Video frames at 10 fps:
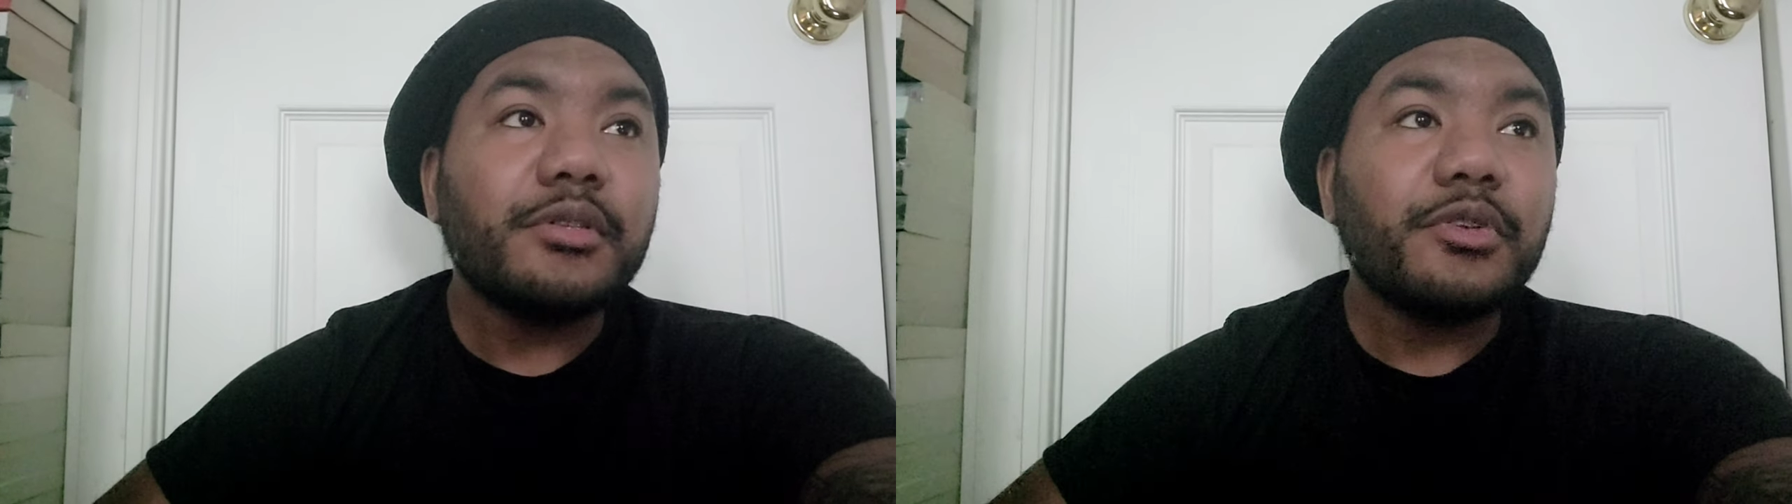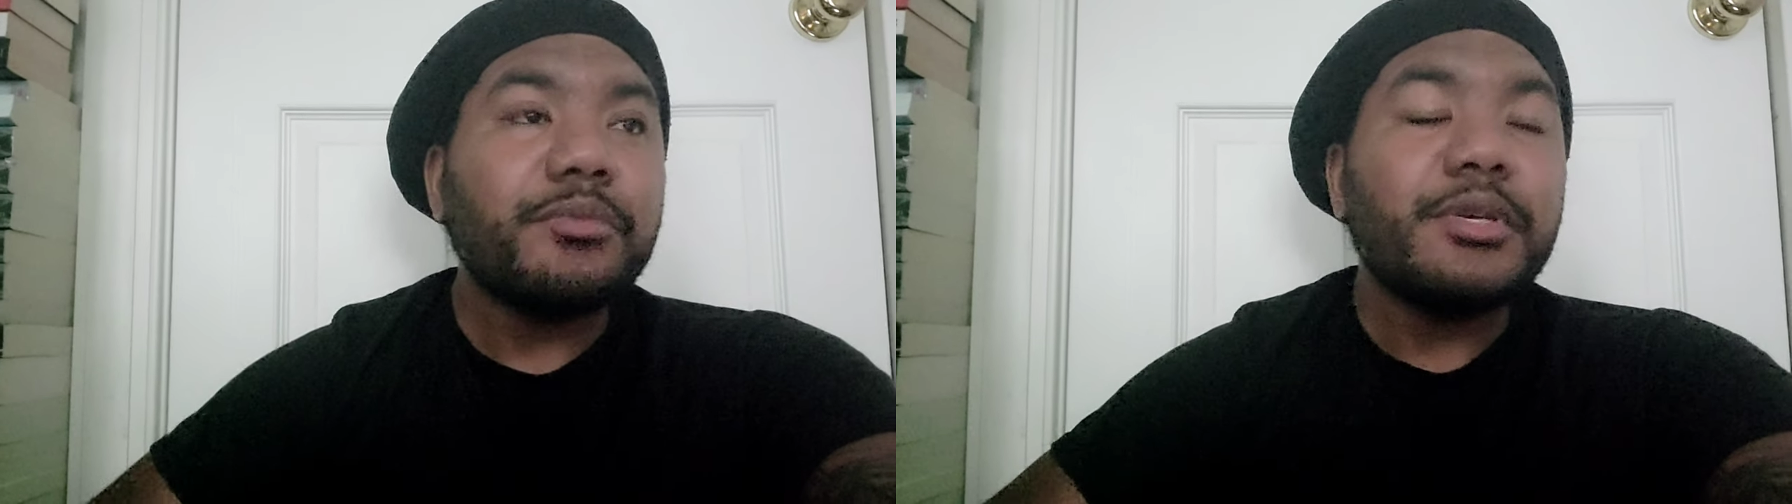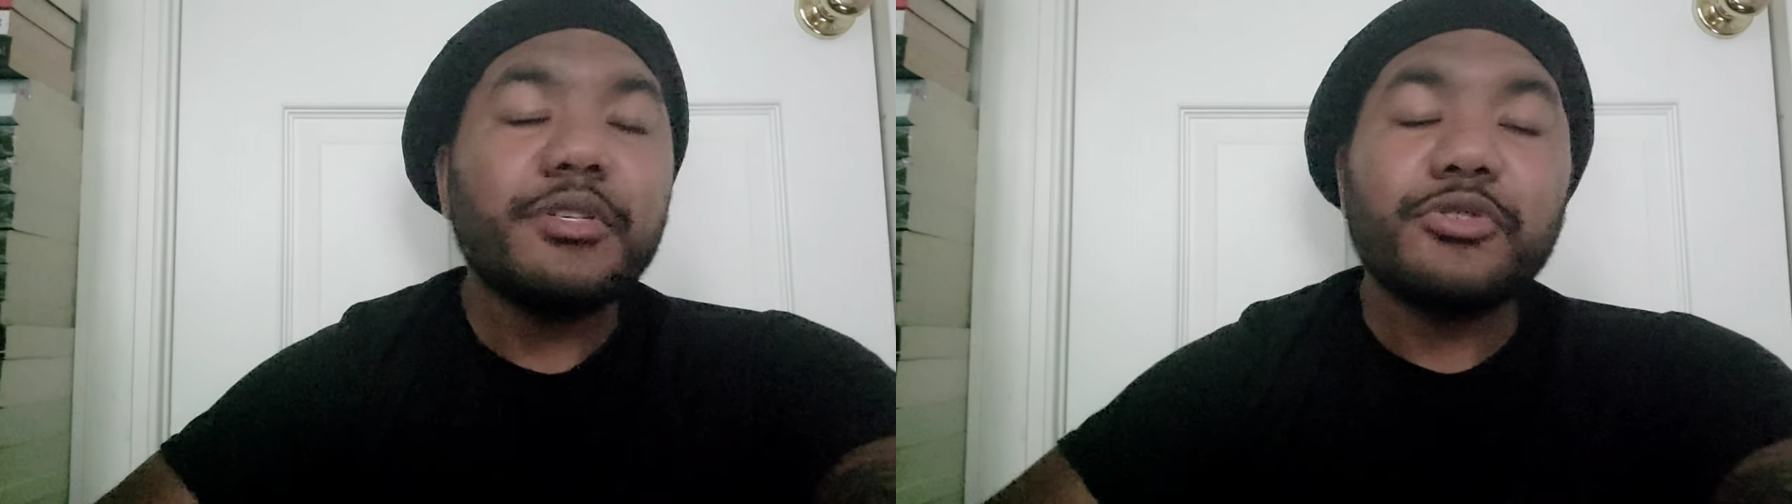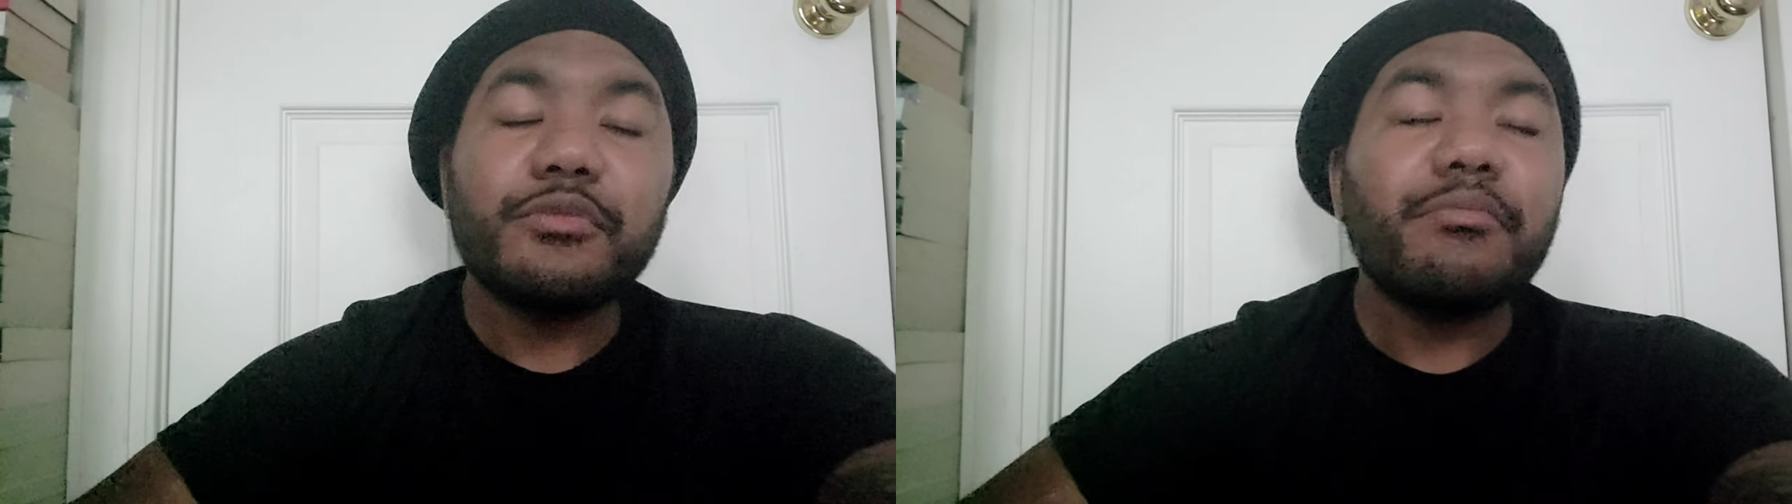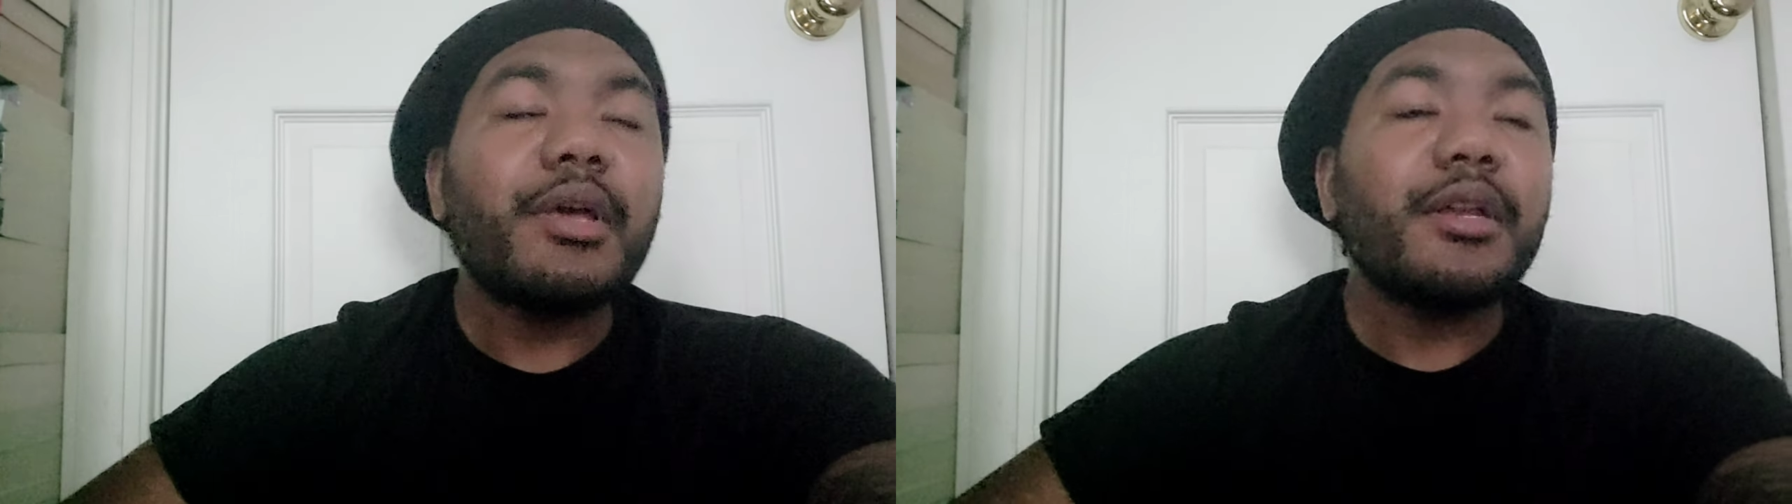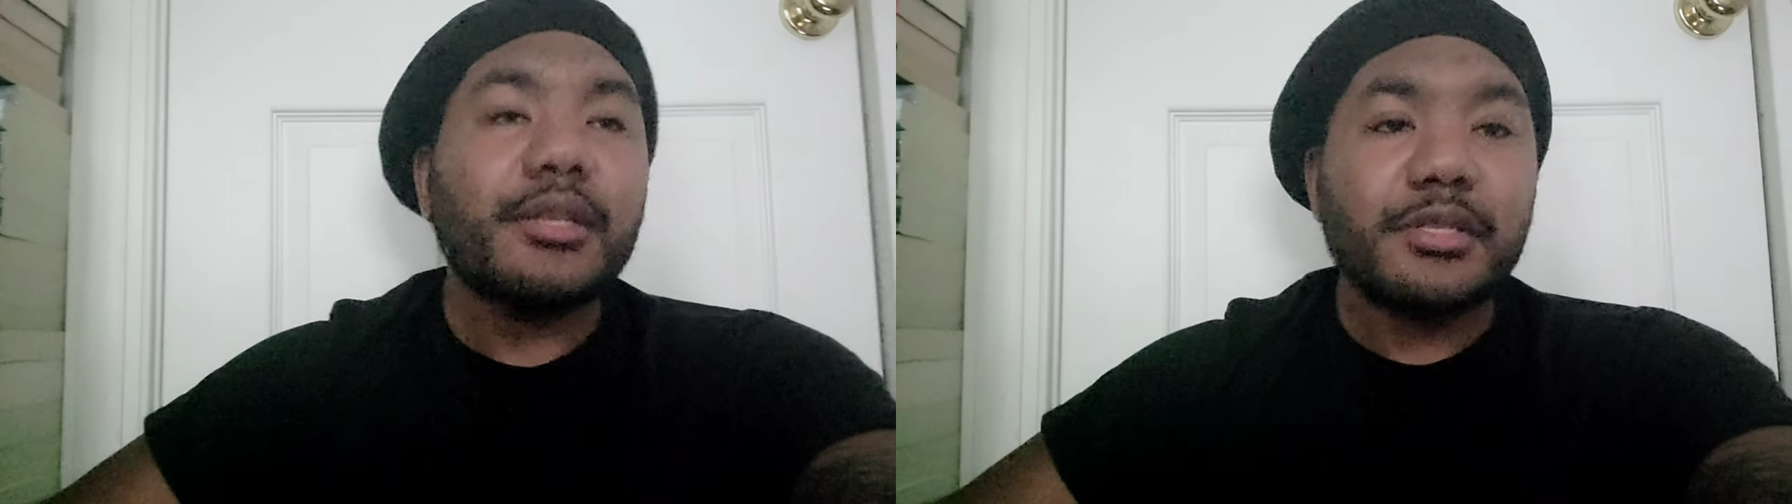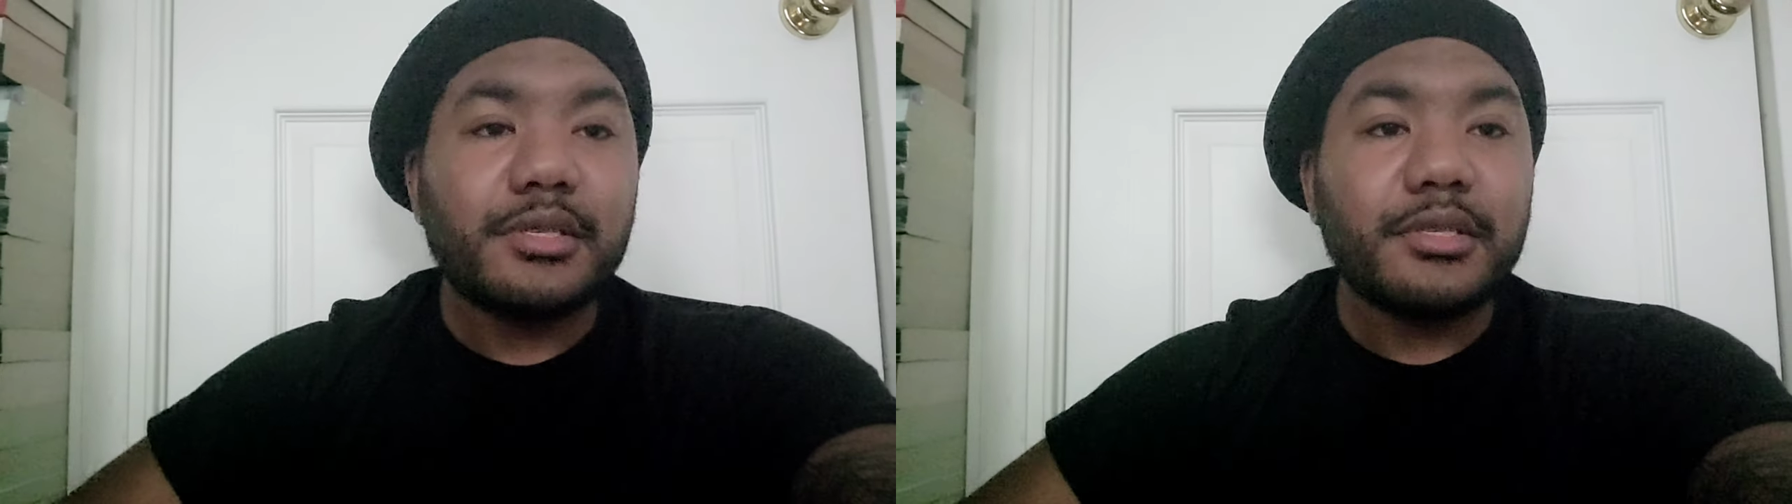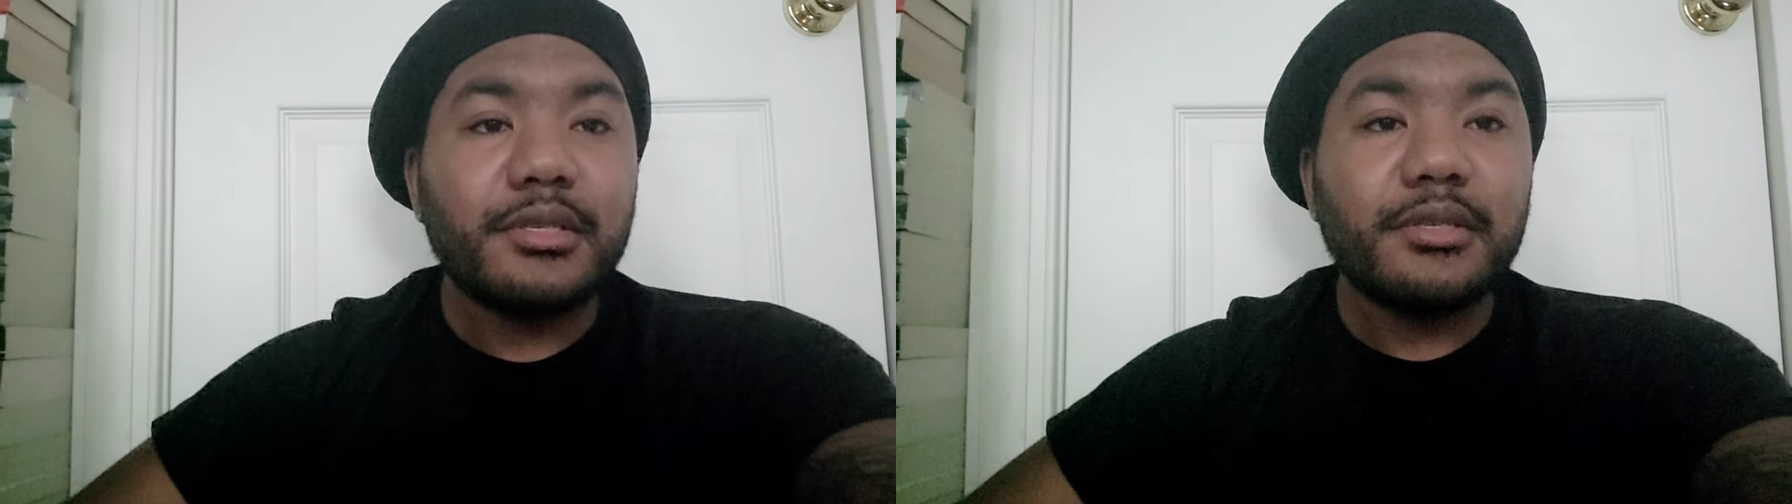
there'll be a tremendous,